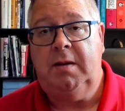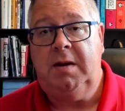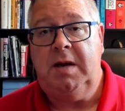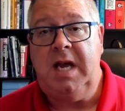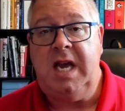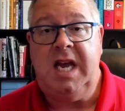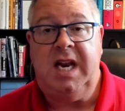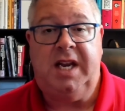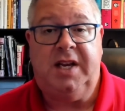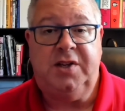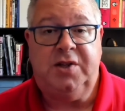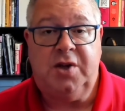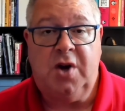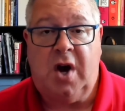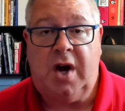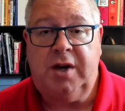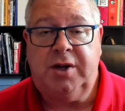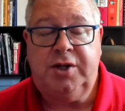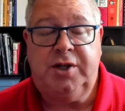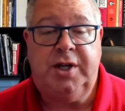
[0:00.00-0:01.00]
heat
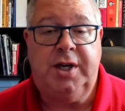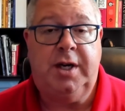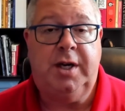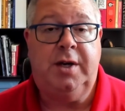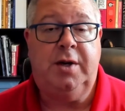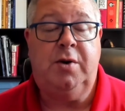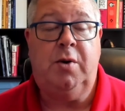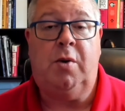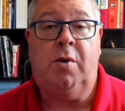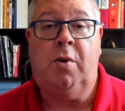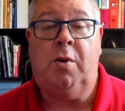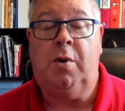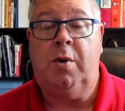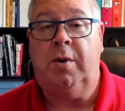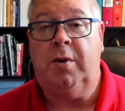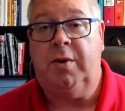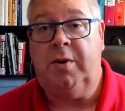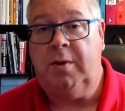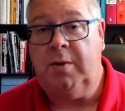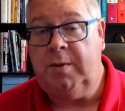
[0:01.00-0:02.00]
exhaustion
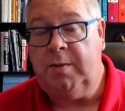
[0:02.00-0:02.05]
or